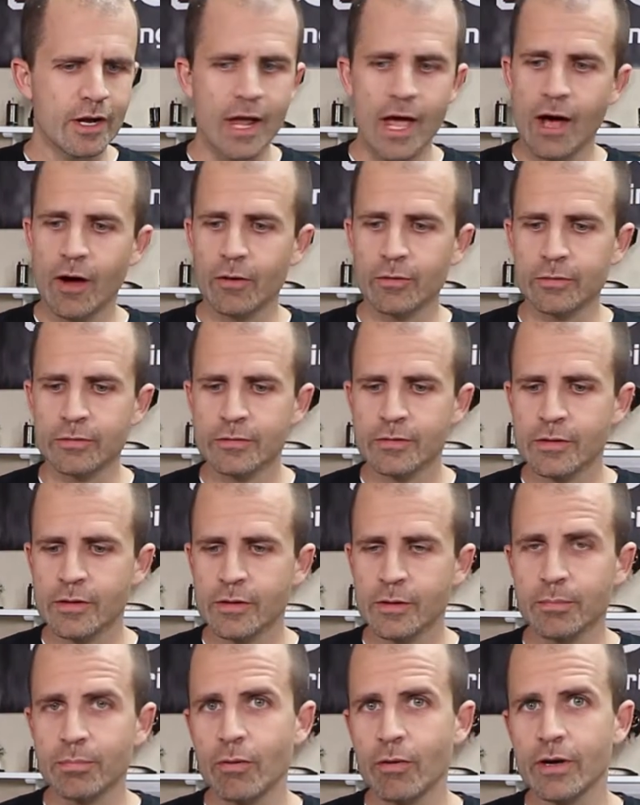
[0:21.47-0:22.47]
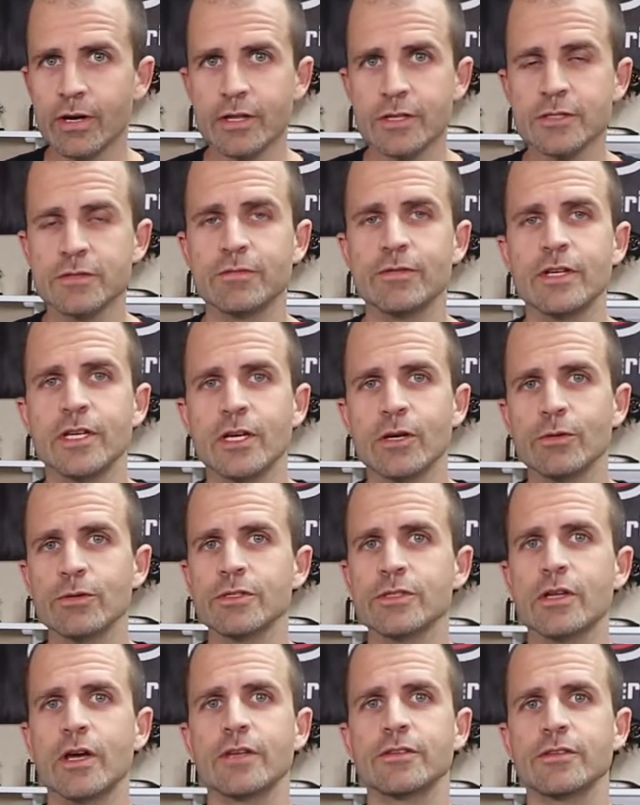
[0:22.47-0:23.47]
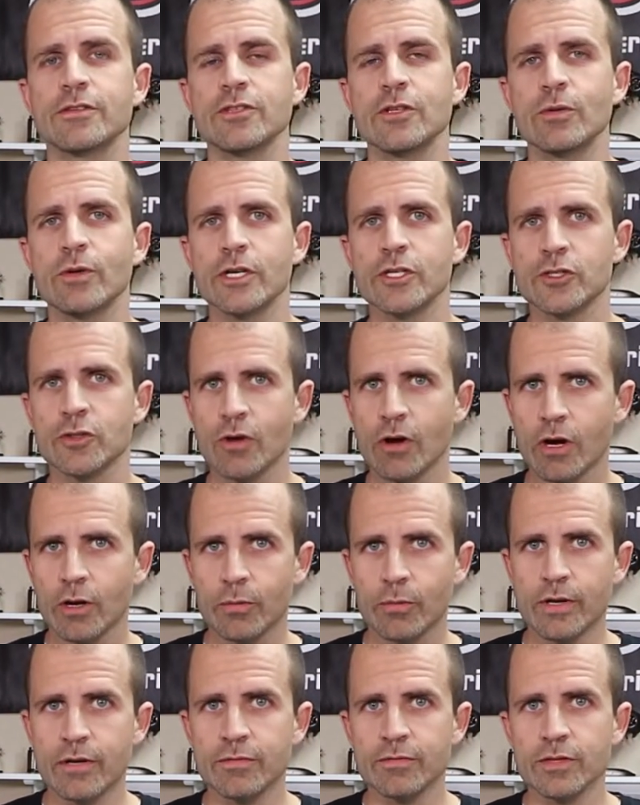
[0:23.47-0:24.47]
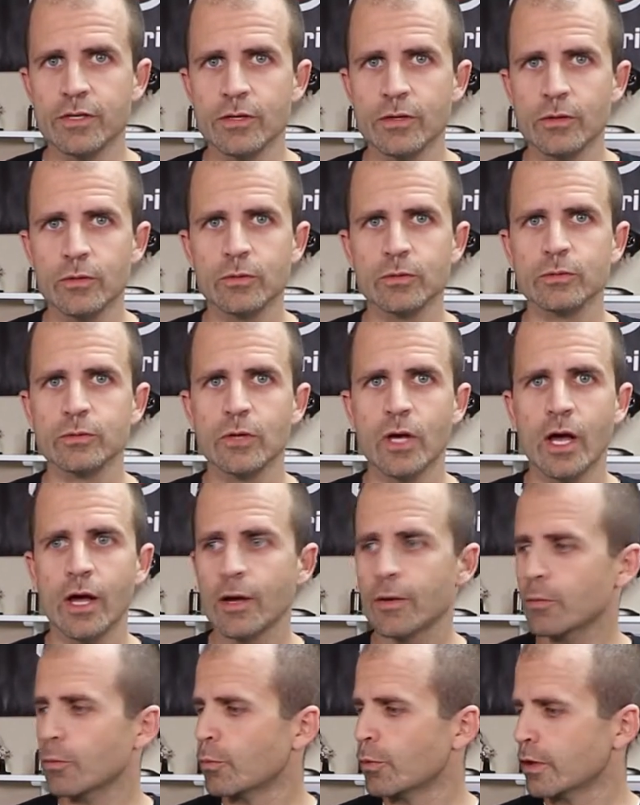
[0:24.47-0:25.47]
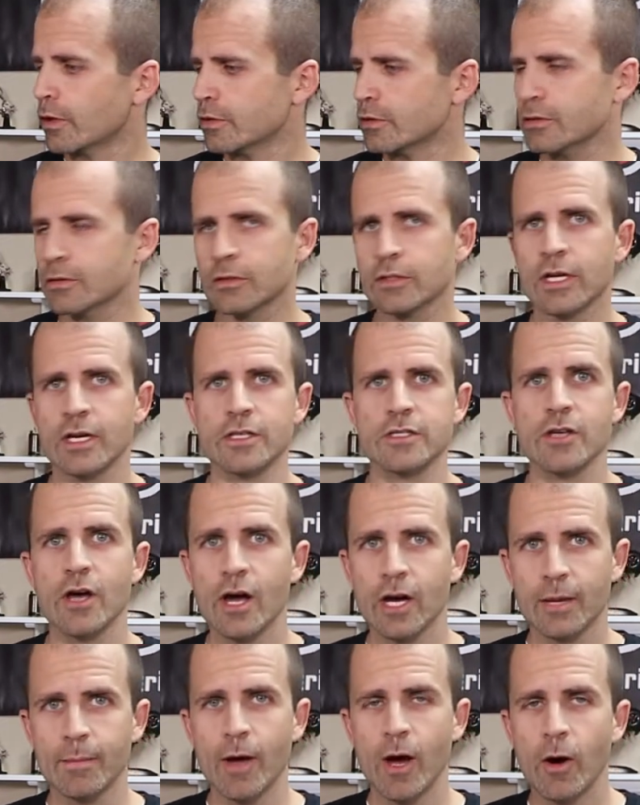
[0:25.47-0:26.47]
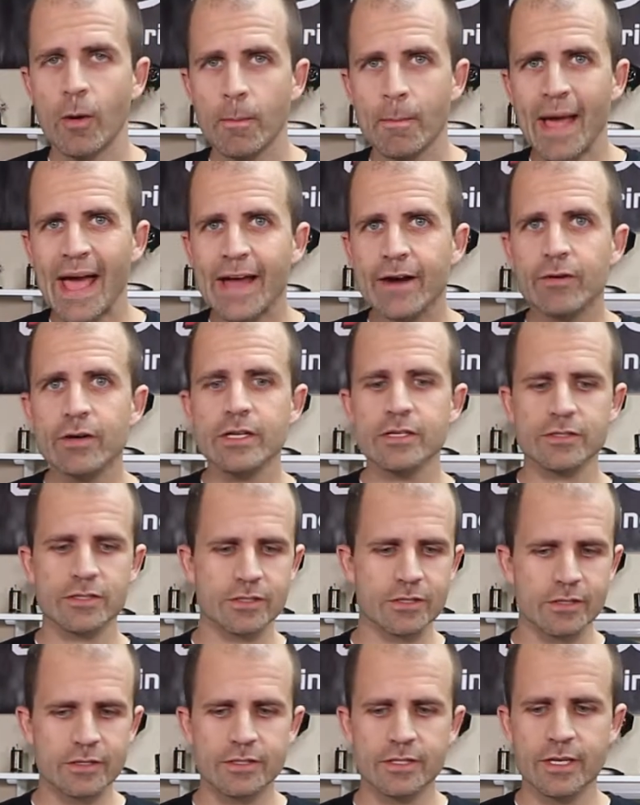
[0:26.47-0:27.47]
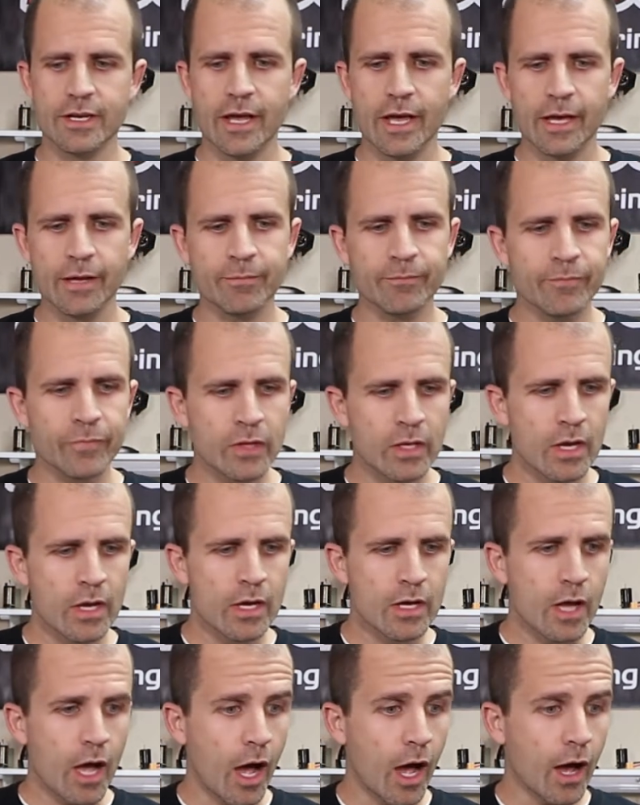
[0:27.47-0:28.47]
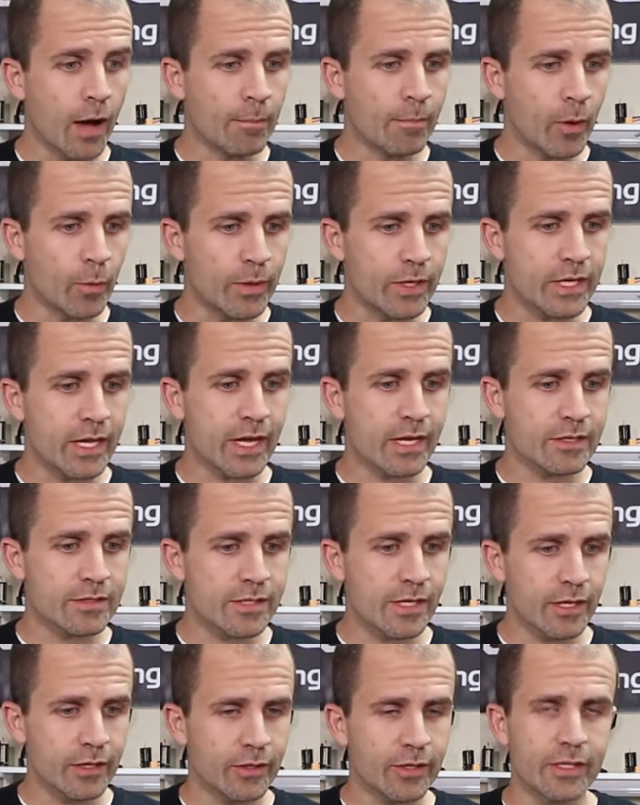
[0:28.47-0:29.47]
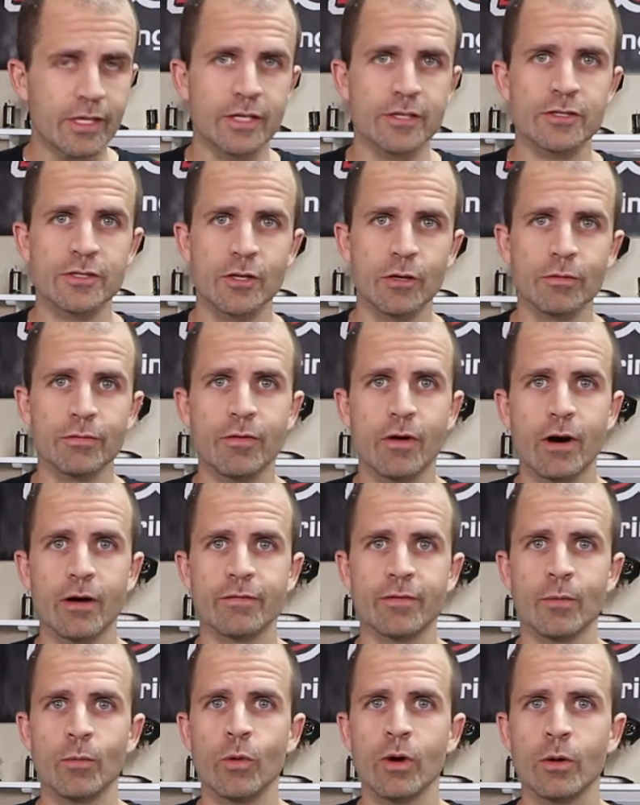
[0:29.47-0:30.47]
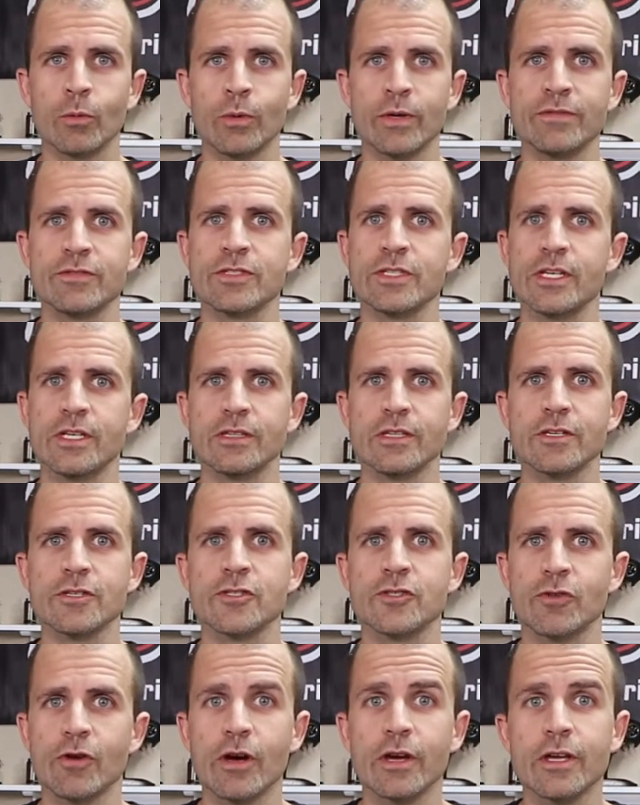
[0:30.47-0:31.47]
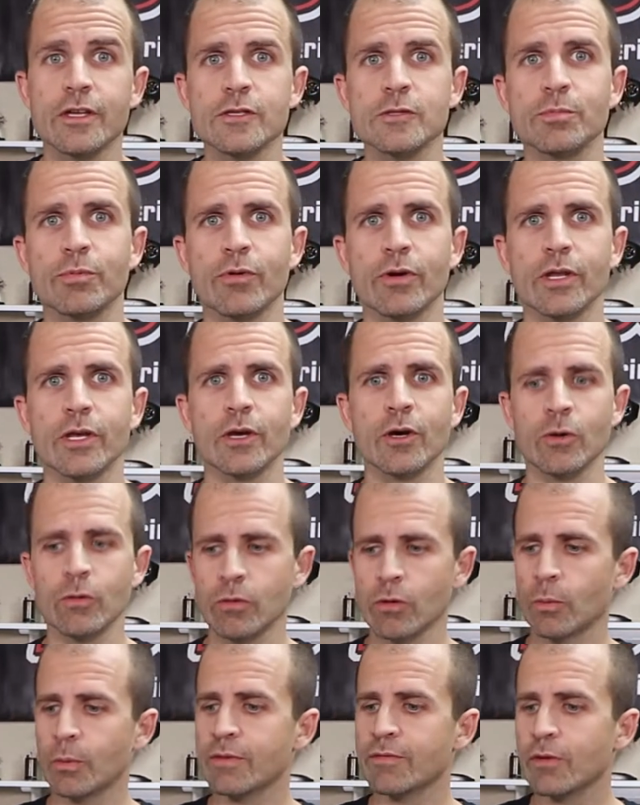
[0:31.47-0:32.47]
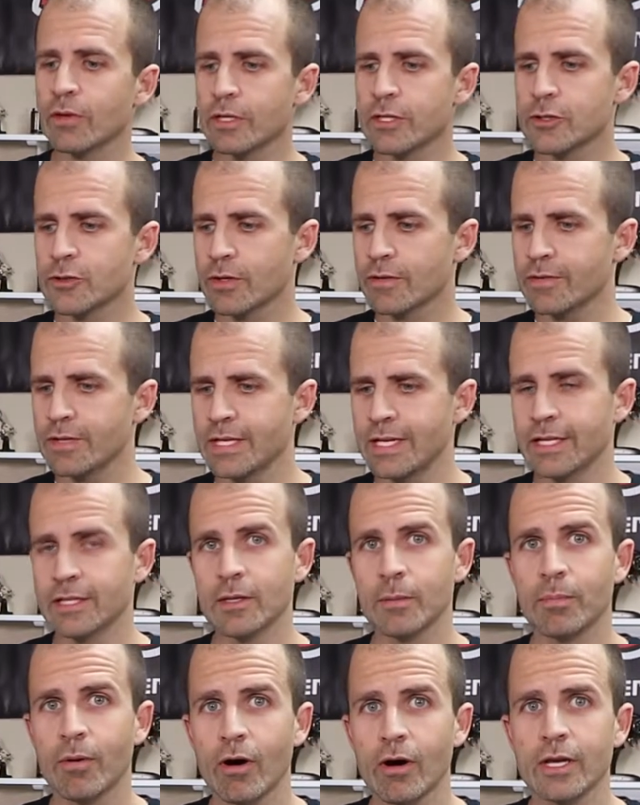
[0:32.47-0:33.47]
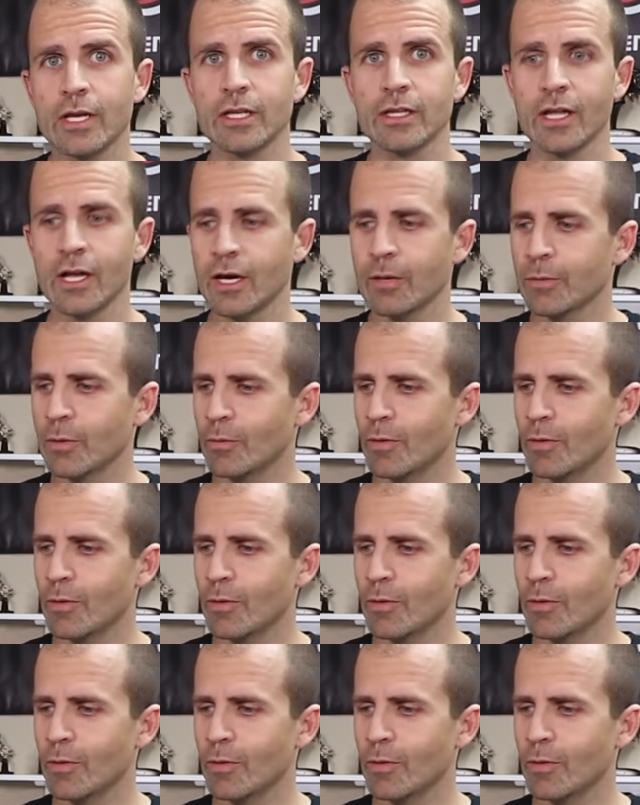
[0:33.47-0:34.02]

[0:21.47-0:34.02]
Now the point of this video is not to do a truck review. We're going to talk about batteries today, but we can tell you that so far from what we've seen, this truck is pretty cool. We've only driven it in the parking lot.